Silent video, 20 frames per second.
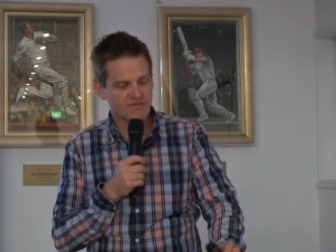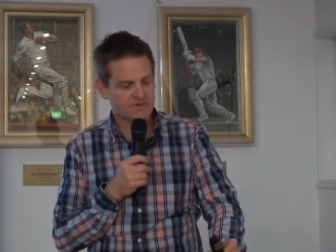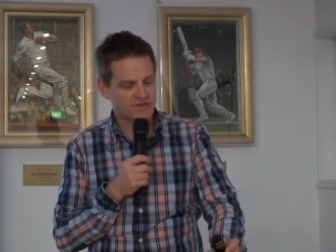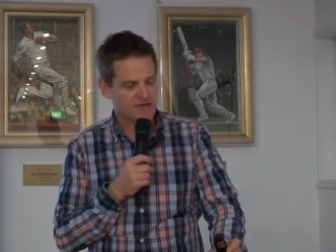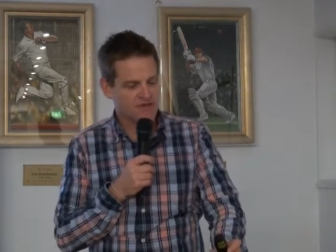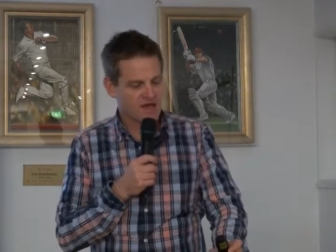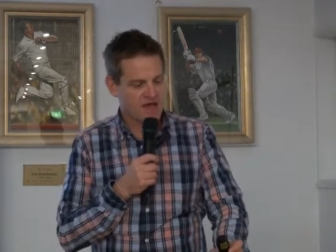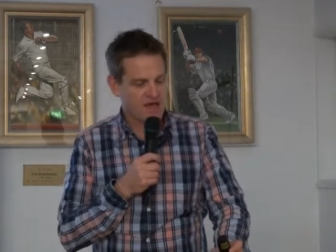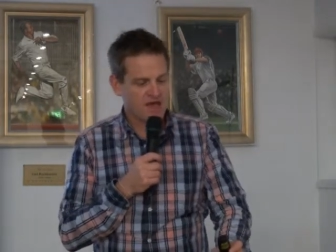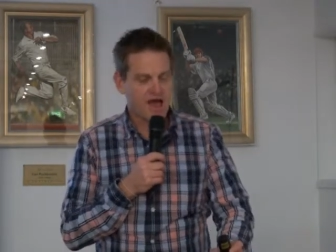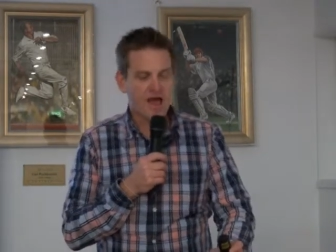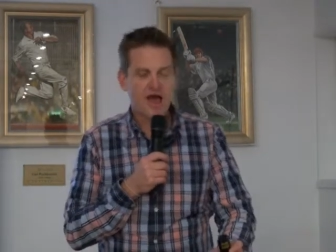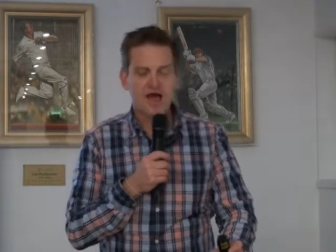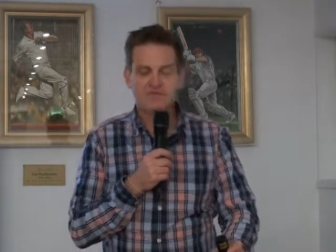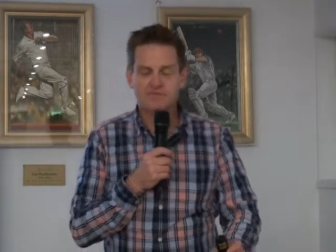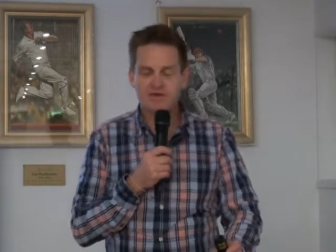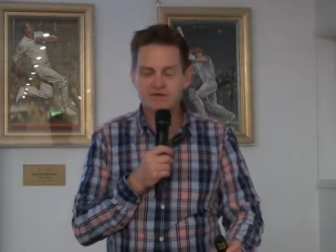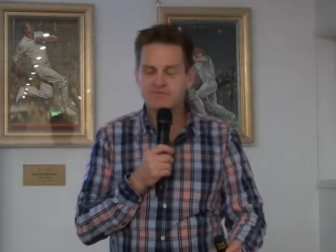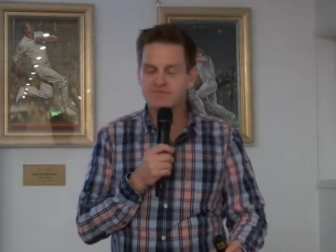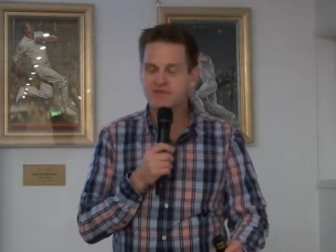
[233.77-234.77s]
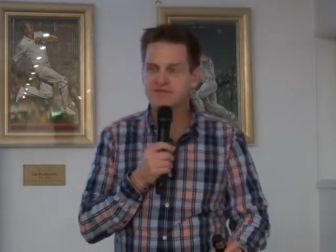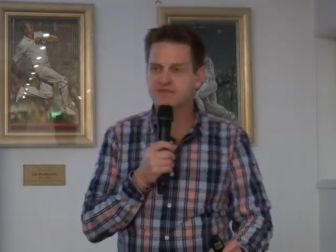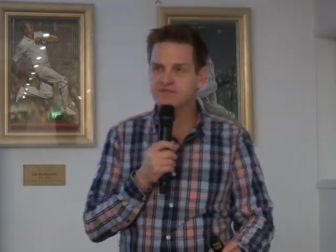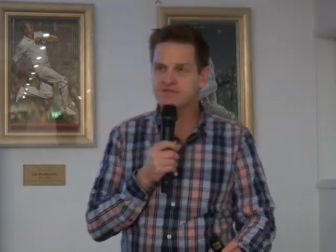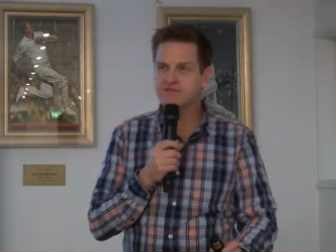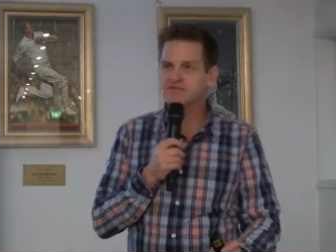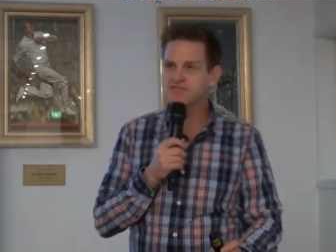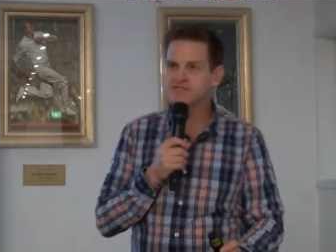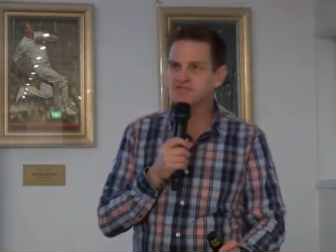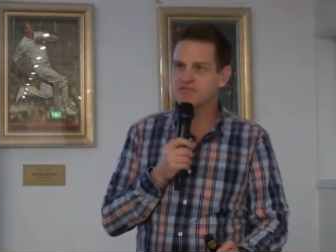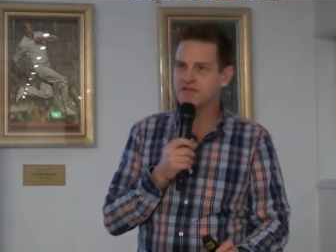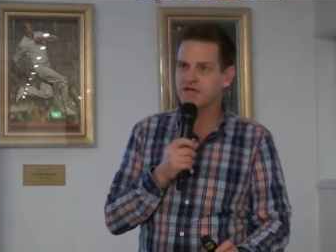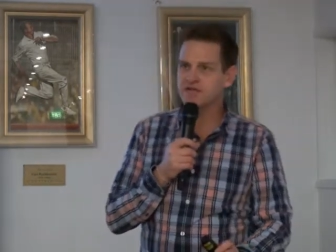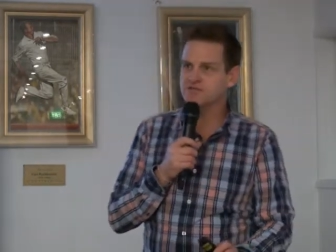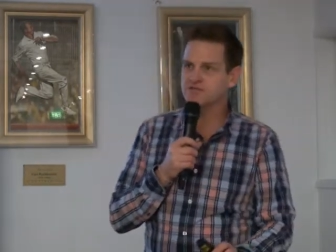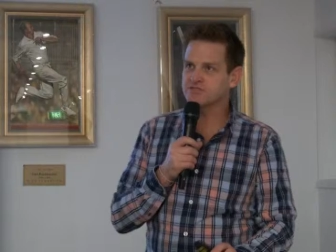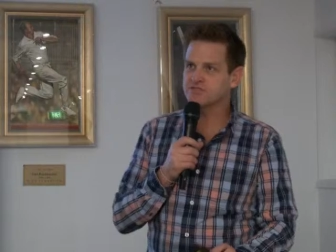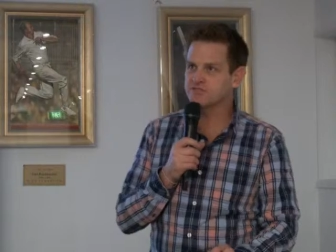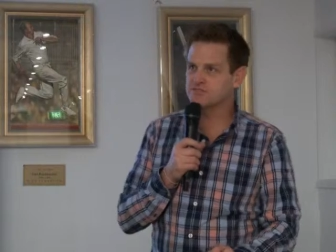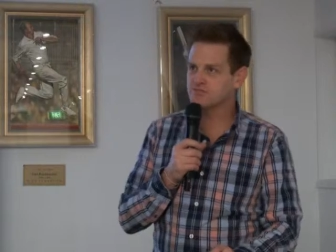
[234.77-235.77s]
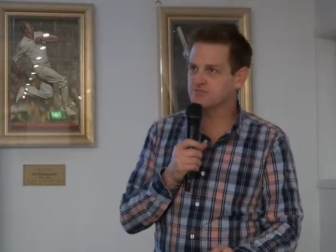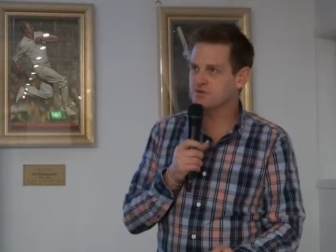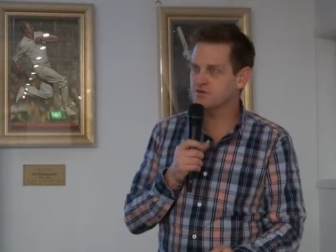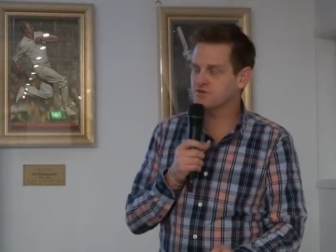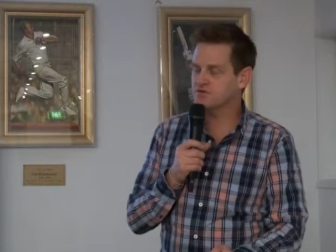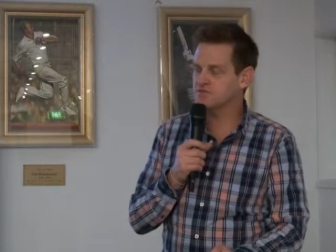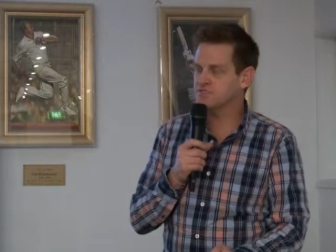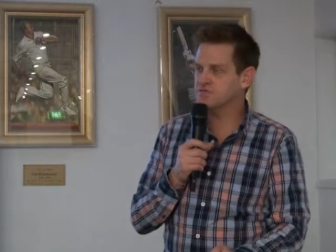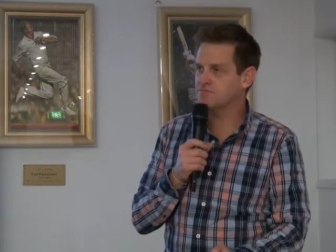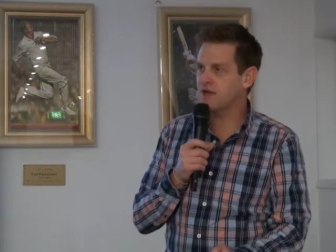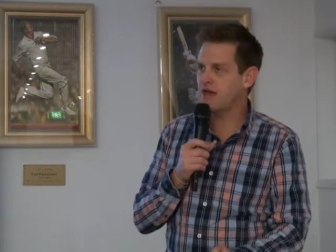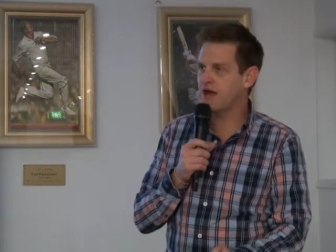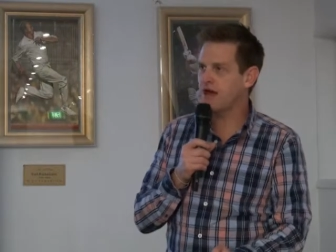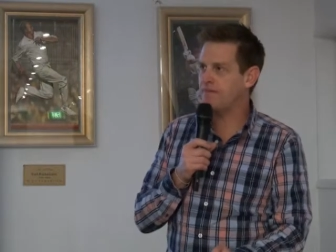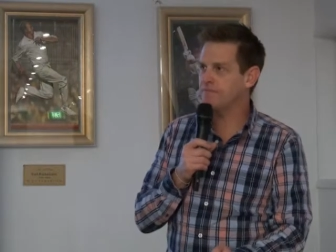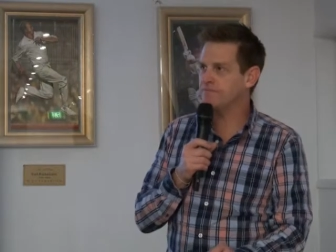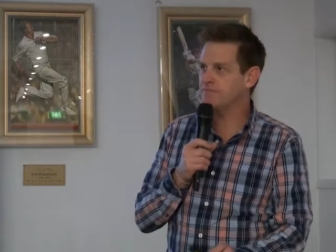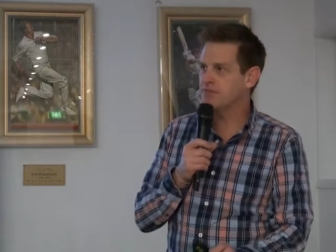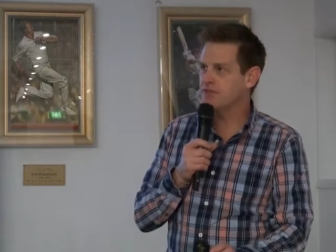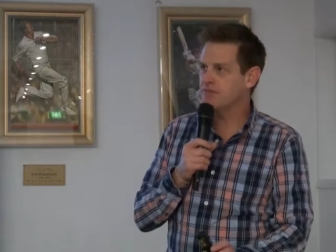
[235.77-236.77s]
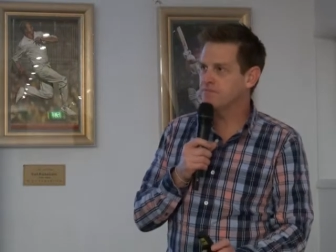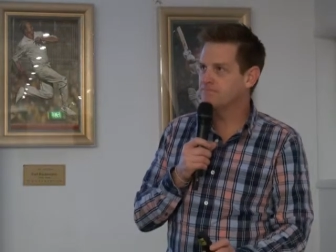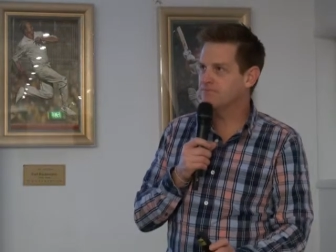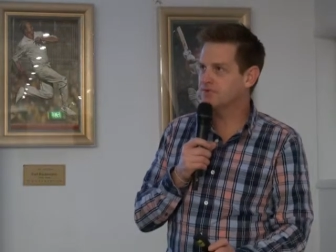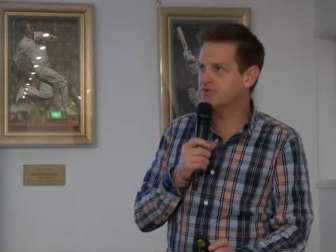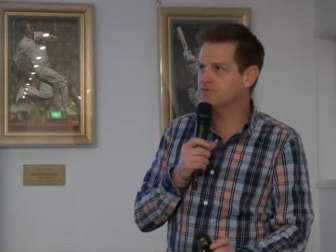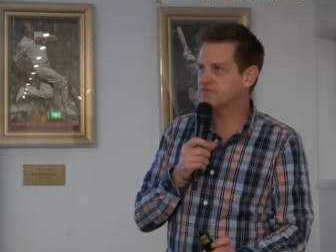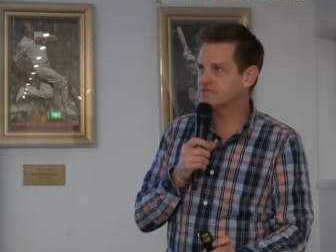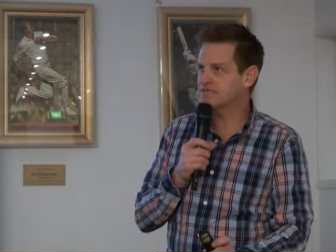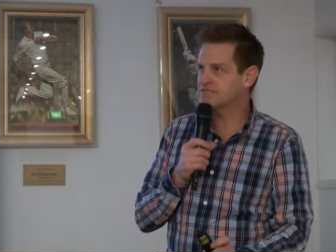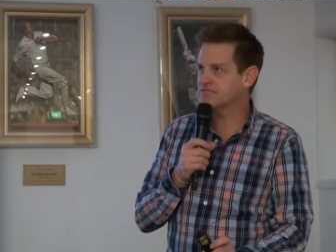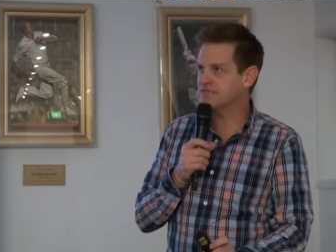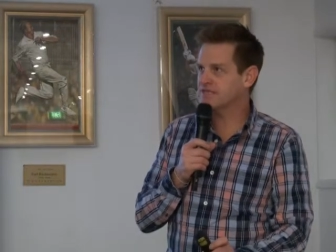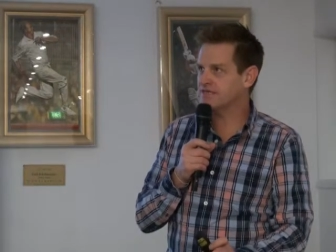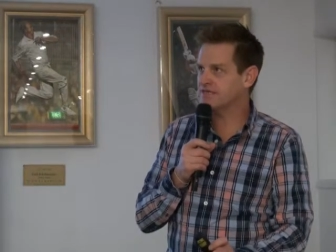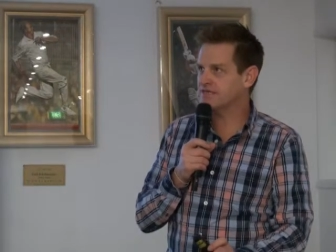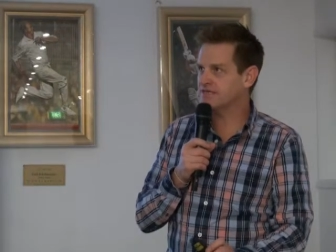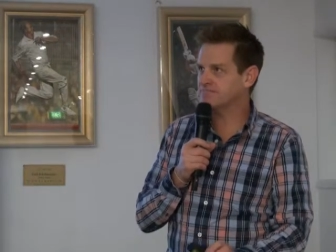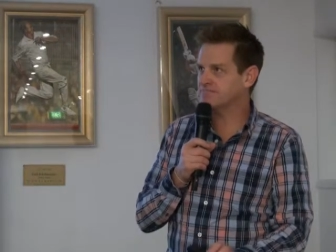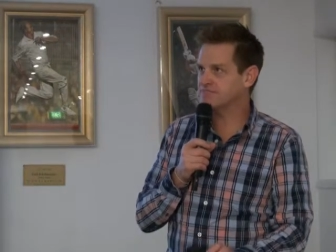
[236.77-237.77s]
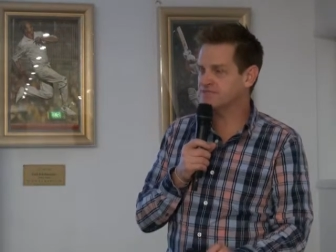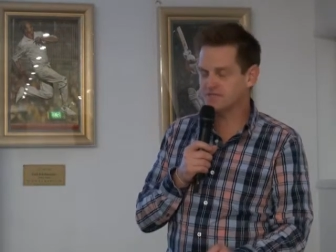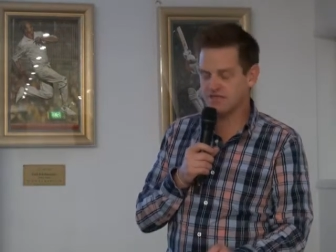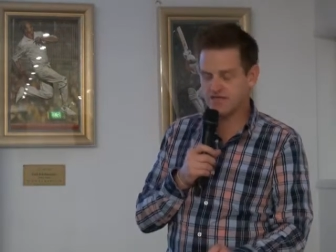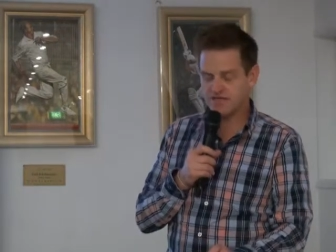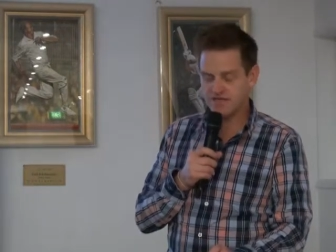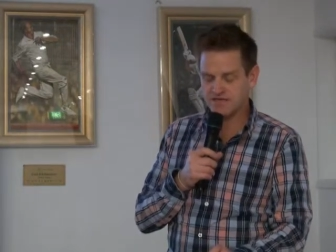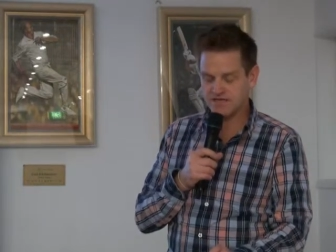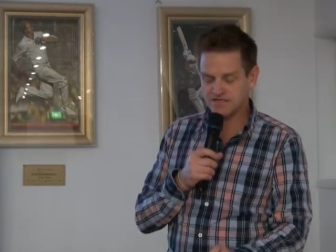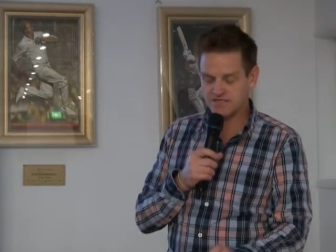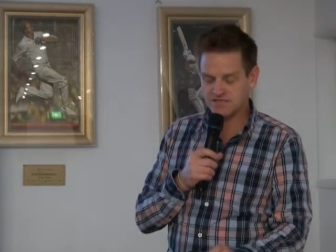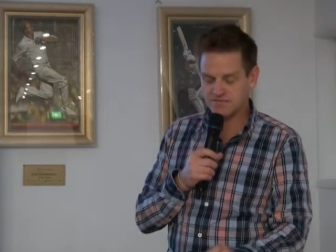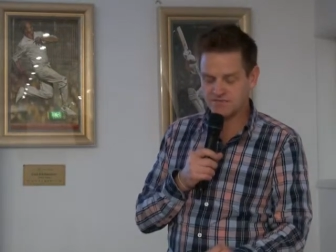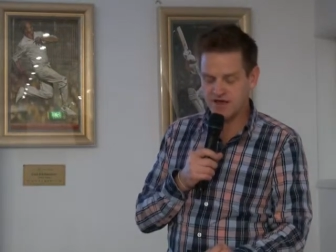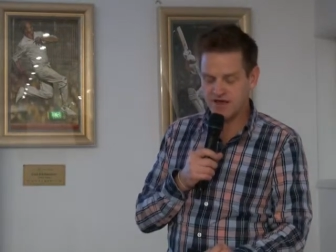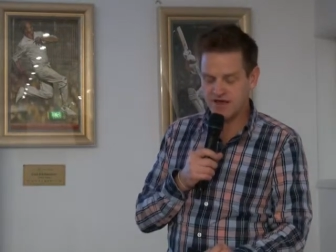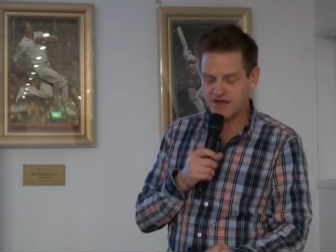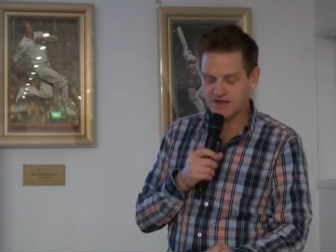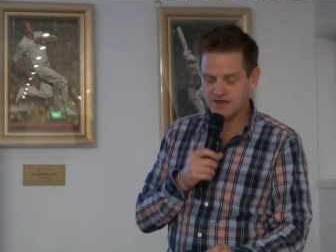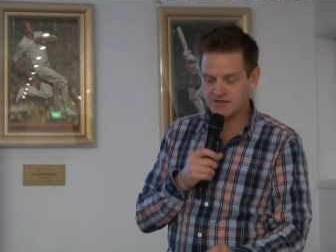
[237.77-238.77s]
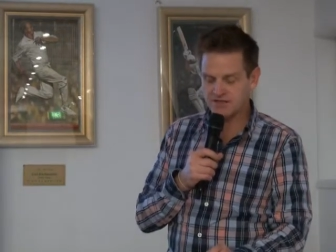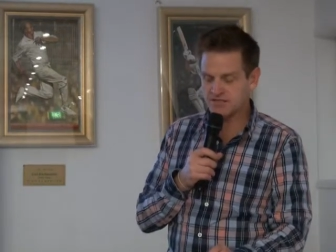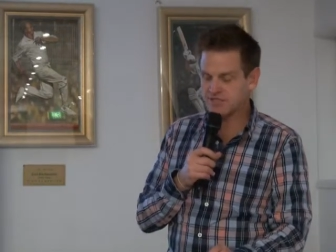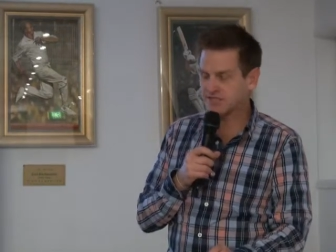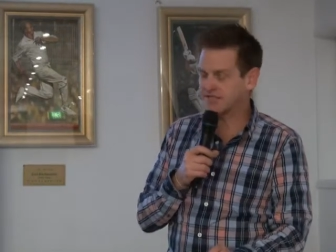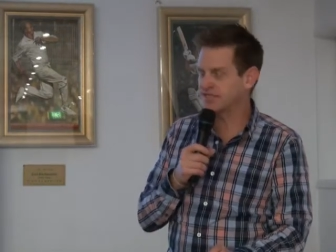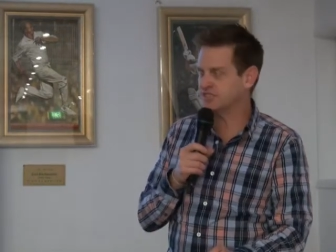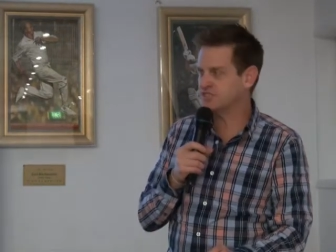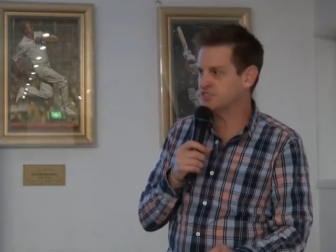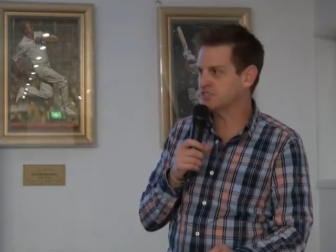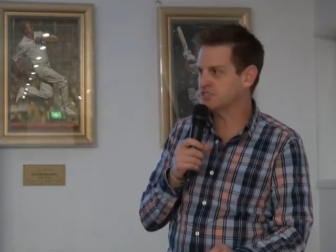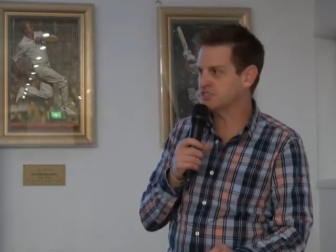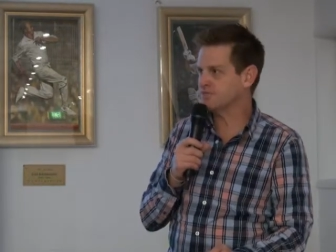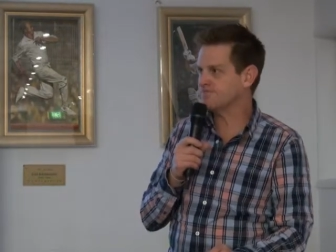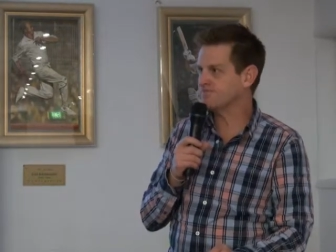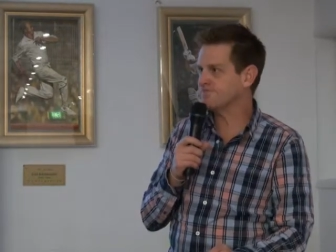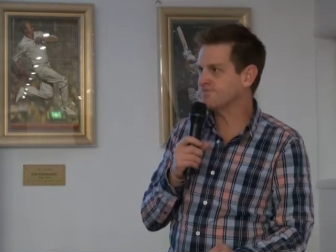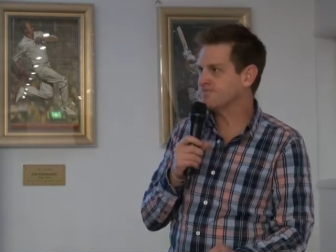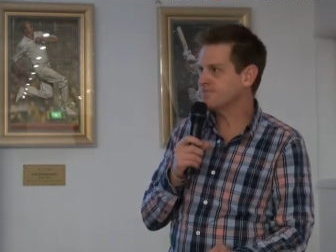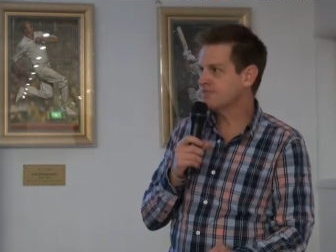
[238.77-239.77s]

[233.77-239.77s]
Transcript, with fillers: And how do we meet these challenges? Well, it's about building teams and it's about leadership.